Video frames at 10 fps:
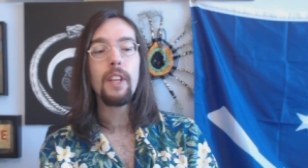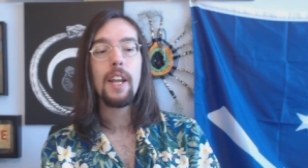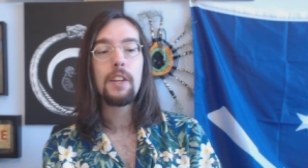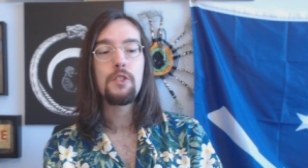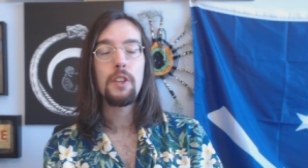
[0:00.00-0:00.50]

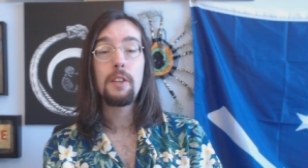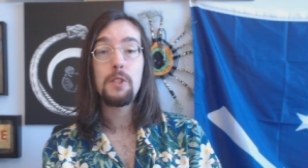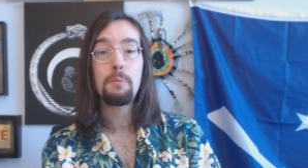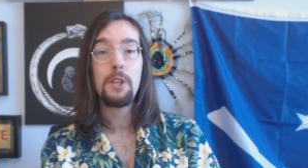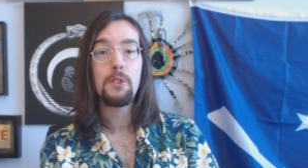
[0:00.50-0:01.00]
Actually,
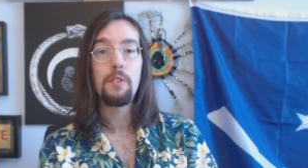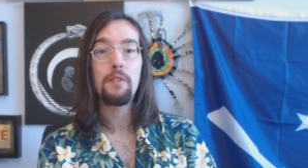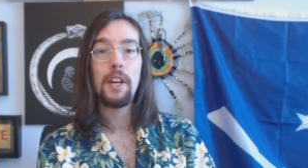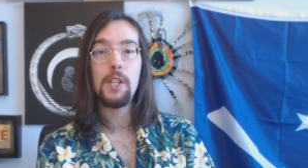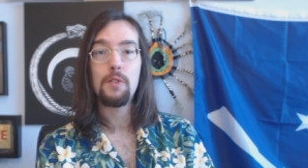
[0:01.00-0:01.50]
gives a piece of
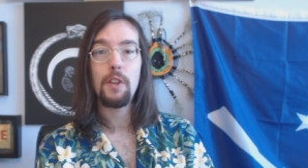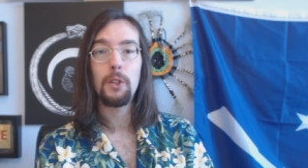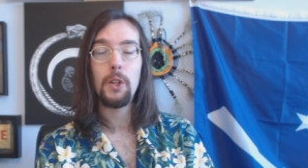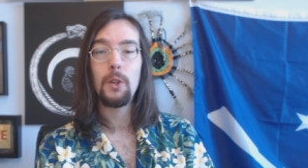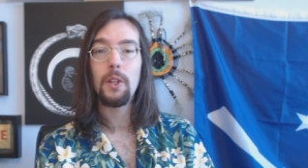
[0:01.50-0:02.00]
advice
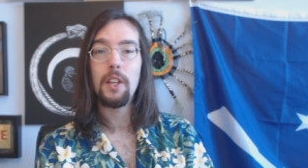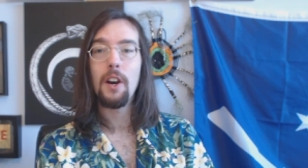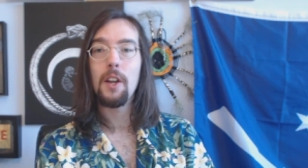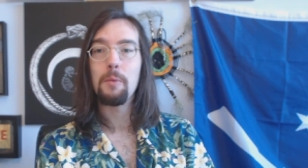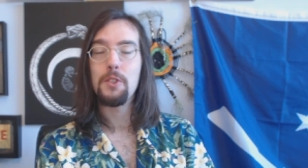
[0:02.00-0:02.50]
fairly early
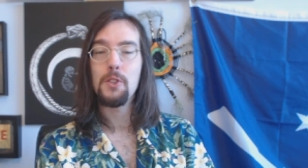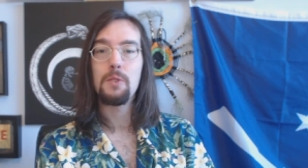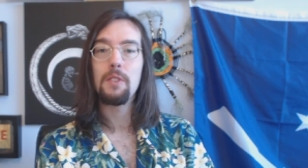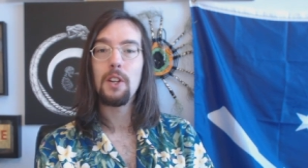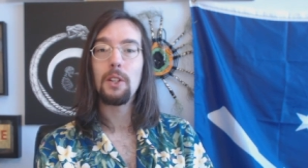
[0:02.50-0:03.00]
on, which
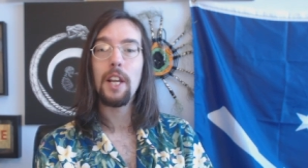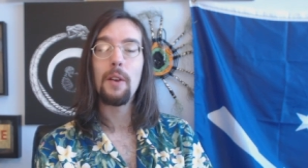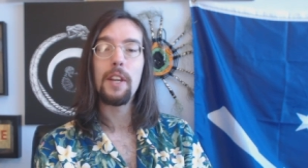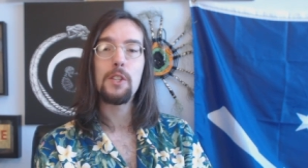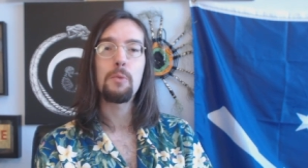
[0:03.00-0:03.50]
is
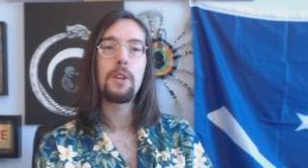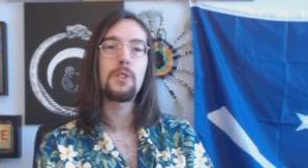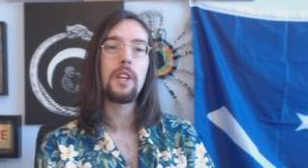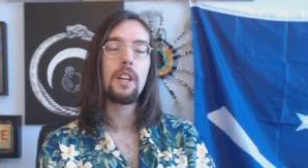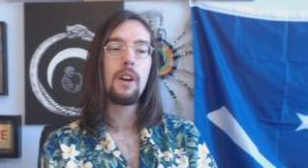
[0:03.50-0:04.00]
hilarious, where
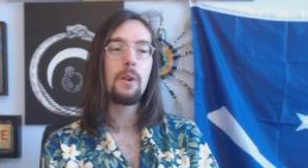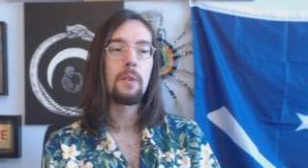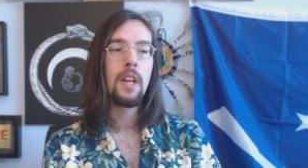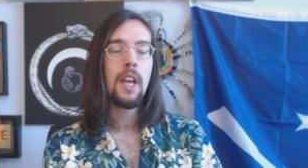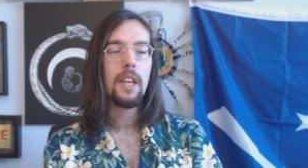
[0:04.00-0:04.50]
it's like,
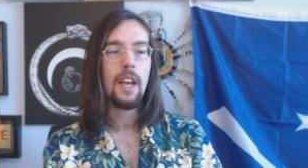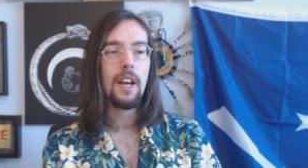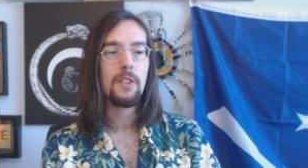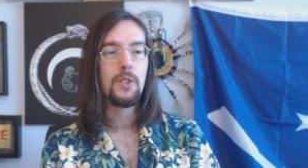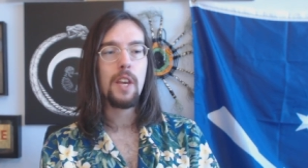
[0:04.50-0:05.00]
"Oh,
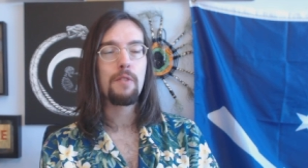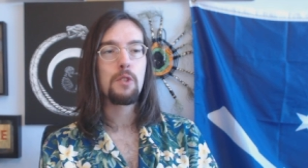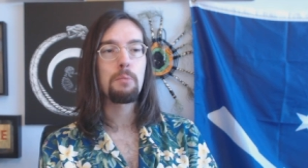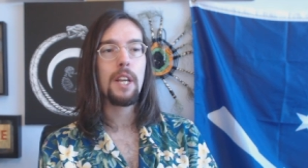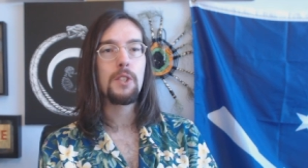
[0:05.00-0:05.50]
yeah, the
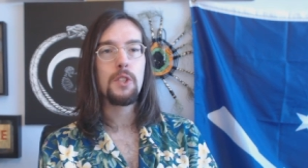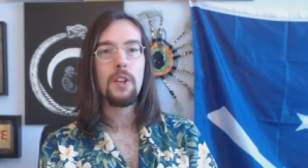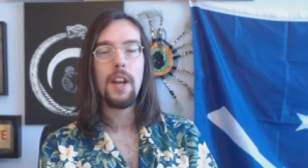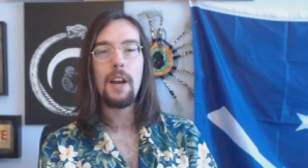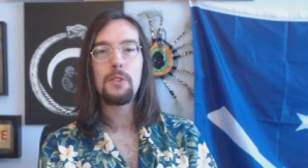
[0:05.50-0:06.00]
safest place in
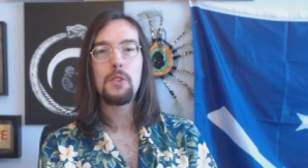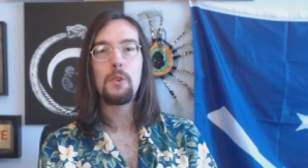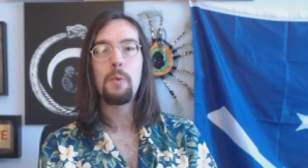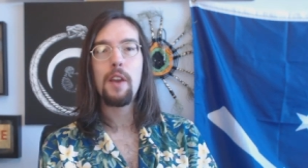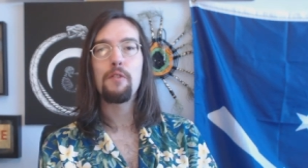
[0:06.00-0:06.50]
your house is
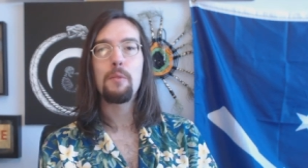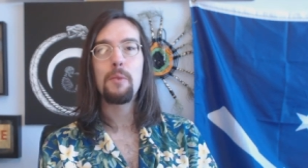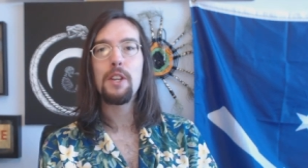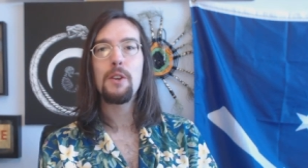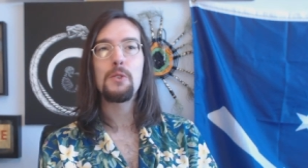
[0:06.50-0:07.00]
away from
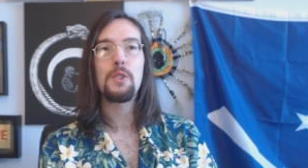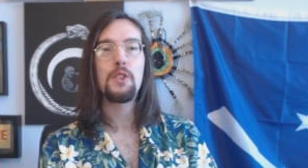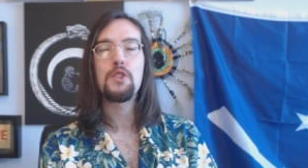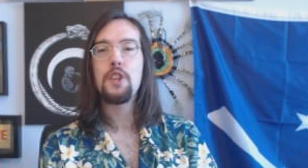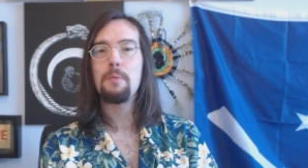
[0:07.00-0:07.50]
windows and
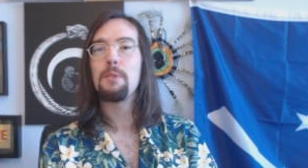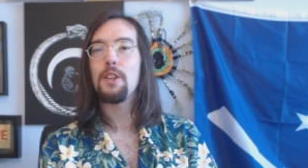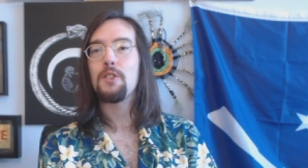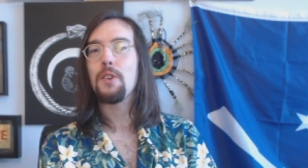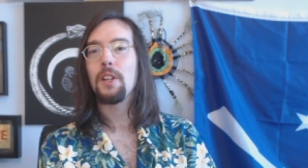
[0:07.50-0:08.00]
the
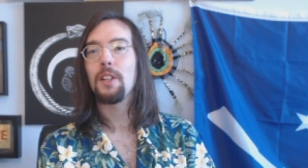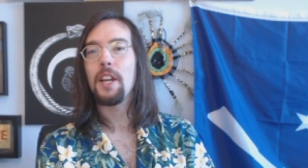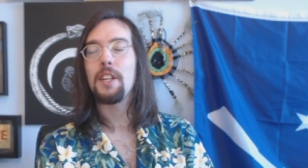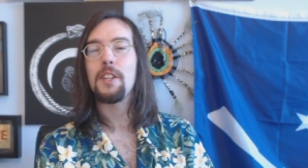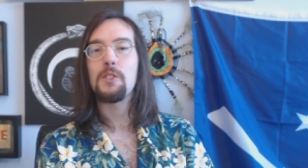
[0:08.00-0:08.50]
chimney during a
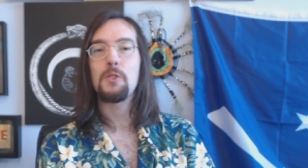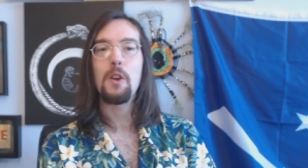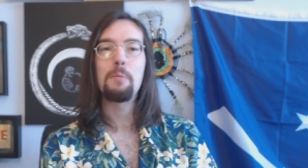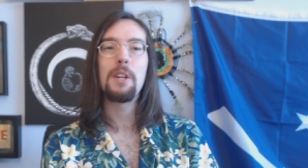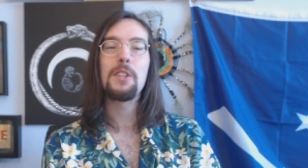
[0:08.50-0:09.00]
lightning storm.